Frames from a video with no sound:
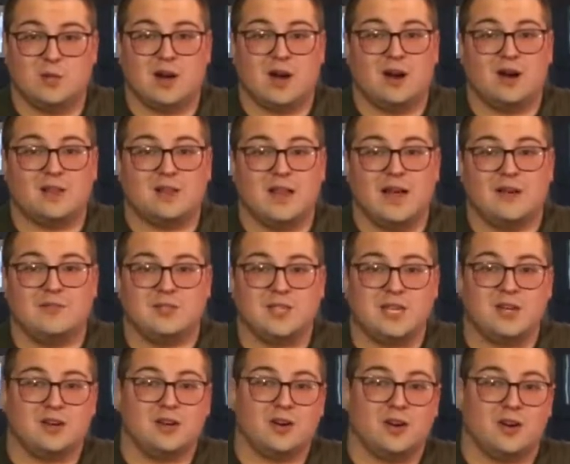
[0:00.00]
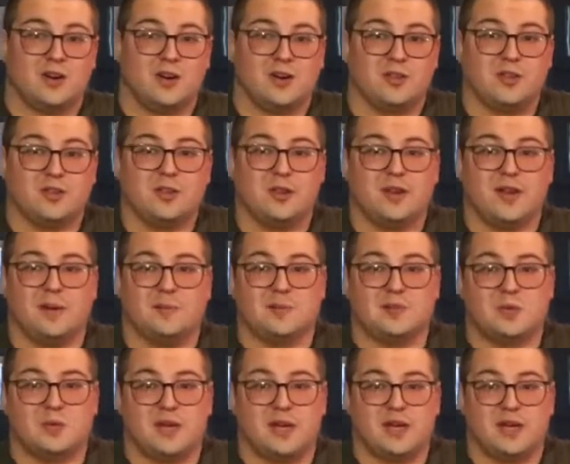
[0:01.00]
when our lives here on earth come
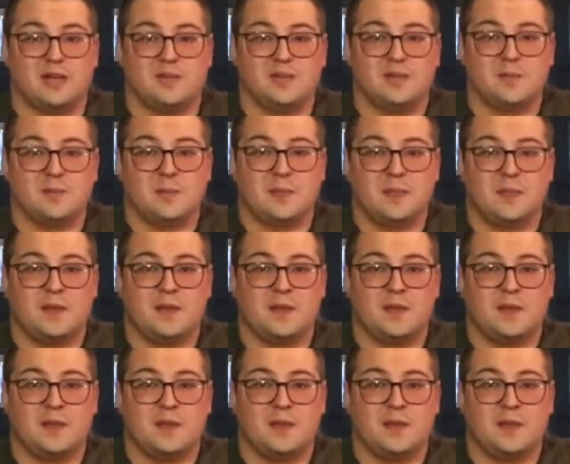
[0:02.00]
to an end.